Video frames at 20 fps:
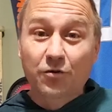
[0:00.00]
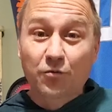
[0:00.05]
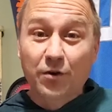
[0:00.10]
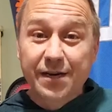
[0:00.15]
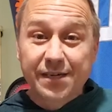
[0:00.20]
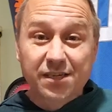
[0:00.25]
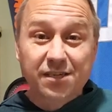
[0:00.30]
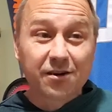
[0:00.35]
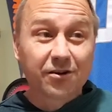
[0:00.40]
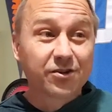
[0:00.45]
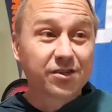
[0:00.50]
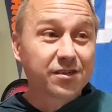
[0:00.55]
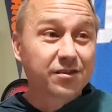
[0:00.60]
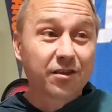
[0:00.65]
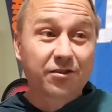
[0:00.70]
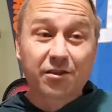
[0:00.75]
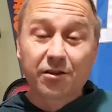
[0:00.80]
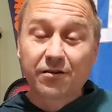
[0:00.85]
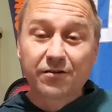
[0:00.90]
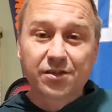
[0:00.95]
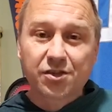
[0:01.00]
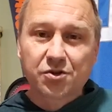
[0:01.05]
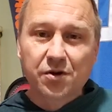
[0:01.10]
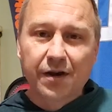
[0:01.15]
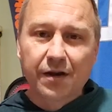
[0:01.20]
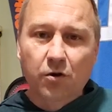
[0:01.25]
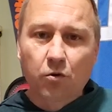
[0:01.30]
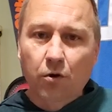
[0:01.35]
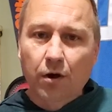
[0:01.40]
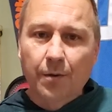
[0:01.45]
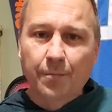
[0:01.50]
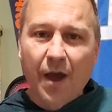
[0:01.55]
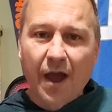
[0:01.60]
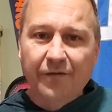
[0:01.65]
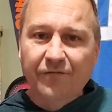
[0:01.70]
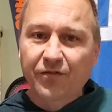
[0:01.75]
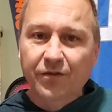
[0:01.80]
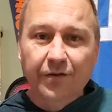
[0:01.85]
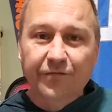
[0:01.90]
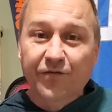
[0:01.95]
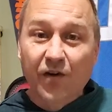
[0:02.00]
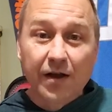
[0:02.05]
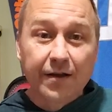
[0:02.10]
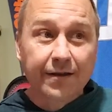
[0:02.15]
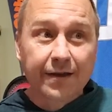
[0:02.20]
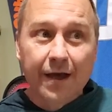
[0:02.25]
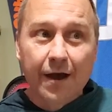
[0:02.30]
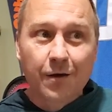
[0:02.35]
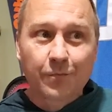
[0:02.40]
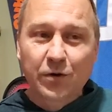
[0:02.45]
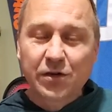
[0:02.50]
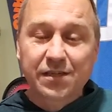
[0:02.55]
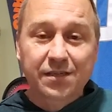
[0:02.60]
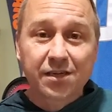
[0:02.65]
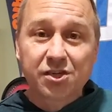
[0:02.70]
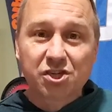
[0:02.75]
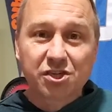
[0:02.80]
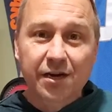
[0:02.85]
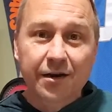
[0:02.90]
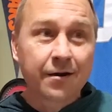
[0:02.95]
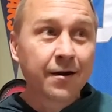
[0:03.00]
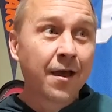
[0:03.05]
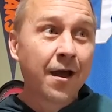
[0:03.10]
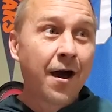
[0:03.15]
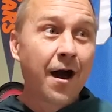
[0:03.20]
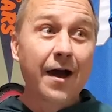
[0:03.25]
research the third string quarterback for the fucking Cowboys this year.